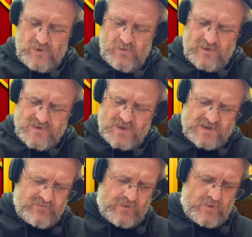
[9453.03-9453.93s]
Well, let's
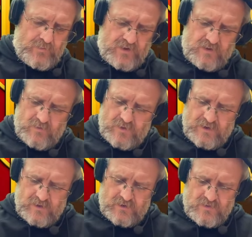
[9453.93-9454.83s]
ask for help anyway,
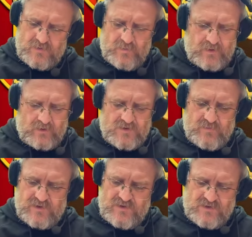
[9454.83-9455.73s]
and I'll do one of those
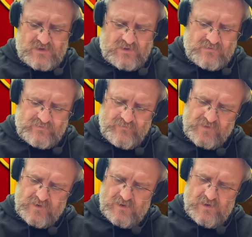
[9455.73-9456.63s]

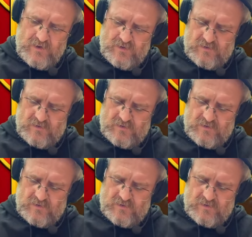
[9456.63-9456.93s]
myself.